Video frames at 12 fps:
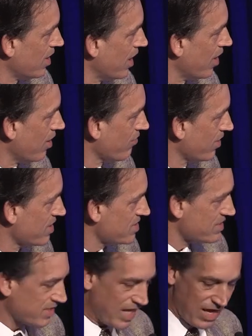I offer
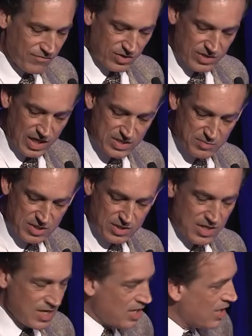this as an advertisement,
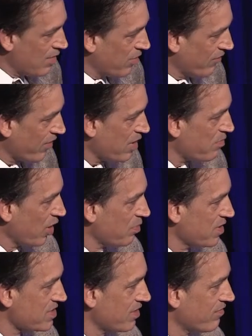but for the
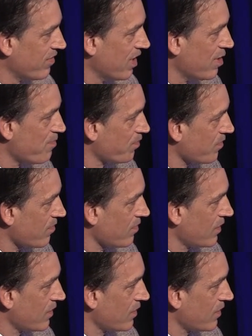purpose of um,